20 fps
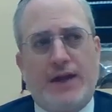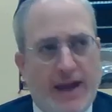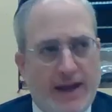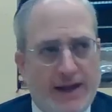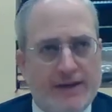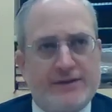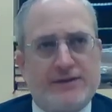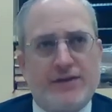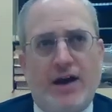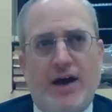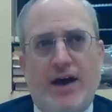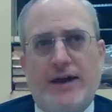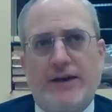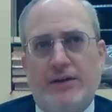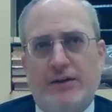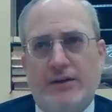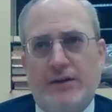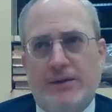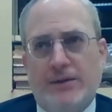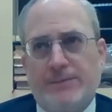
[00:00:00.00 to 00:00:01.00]

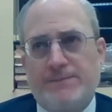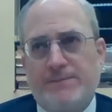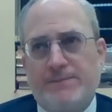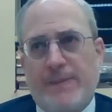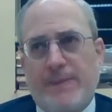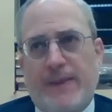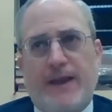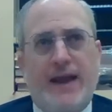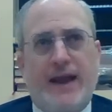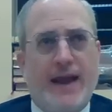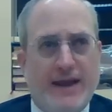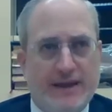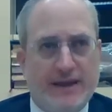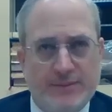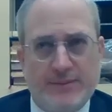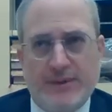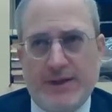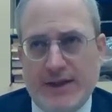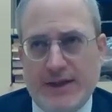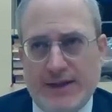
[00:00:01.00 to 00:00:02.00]
Exile,
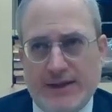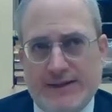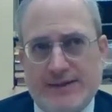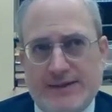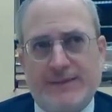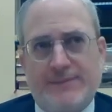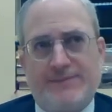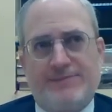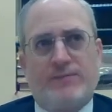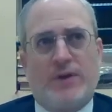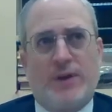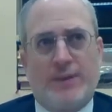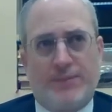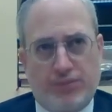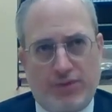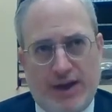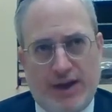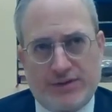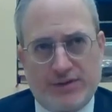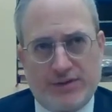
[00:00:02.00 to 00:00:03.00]
enemies,
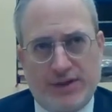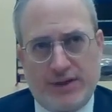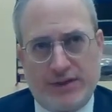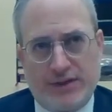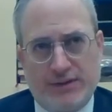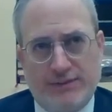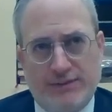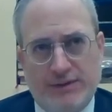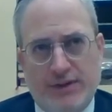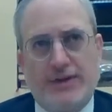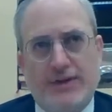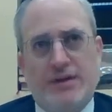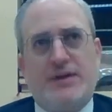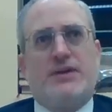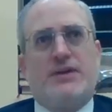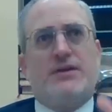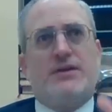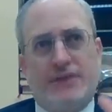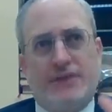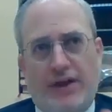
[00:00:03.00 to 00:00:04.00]
oppression,
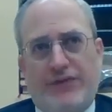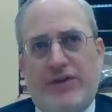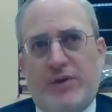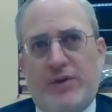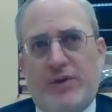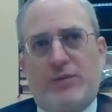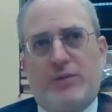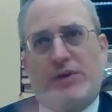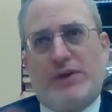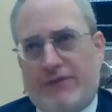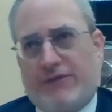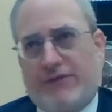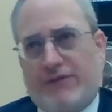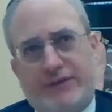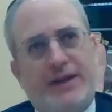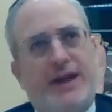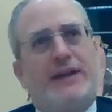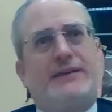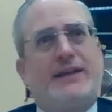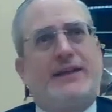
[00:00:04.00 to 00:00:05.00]
nothing will
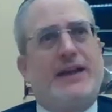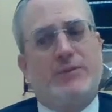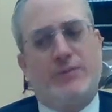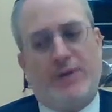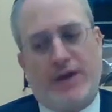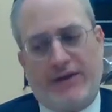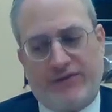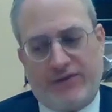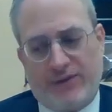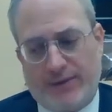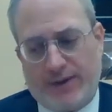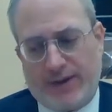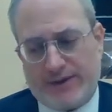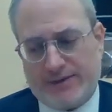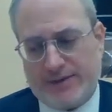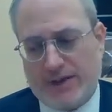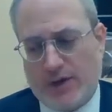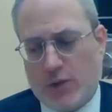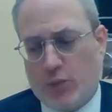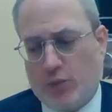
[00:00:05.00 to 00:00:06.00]
ever take that away from
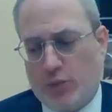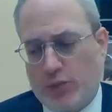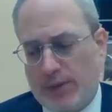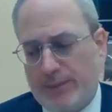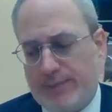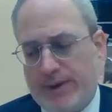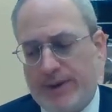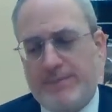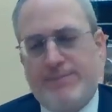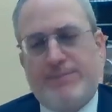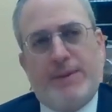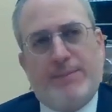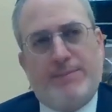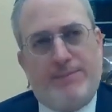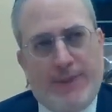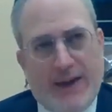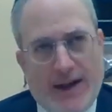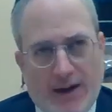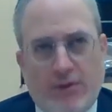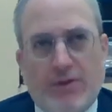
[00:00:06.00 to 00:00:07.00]
us. We'll be the
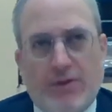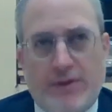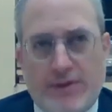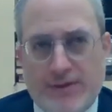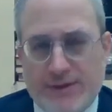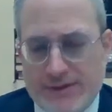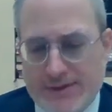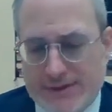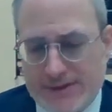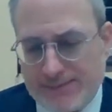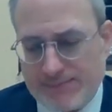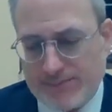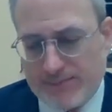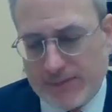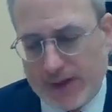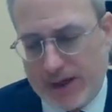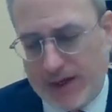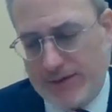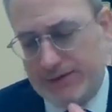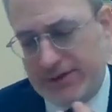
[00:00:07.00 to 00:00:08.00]
bearers
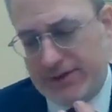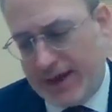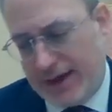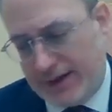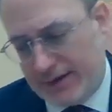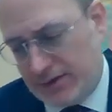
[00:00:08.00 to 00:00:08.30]
of the